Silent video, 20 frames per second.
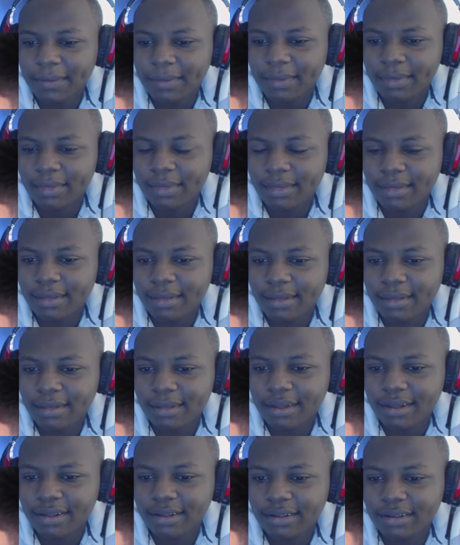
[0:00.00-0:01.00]

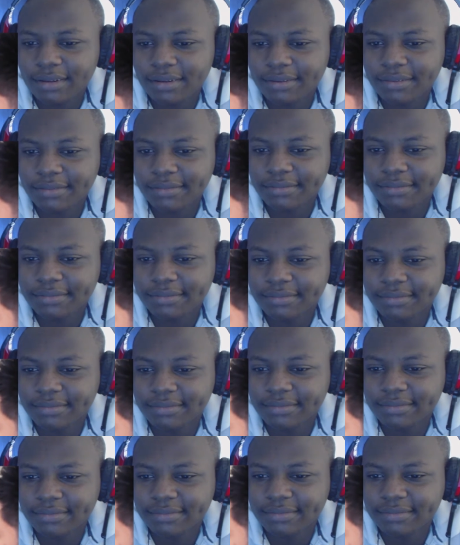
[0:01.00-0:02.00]

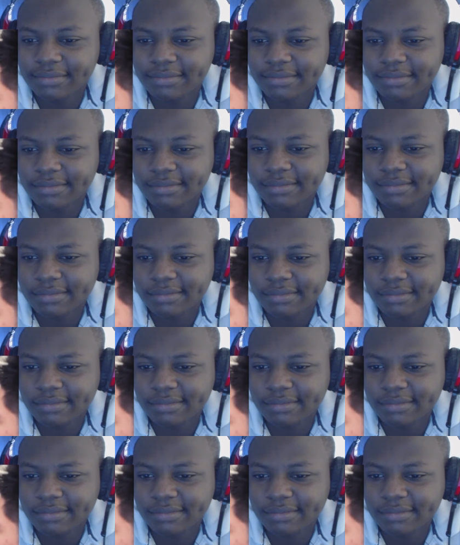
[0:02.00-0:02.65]
(not speaking)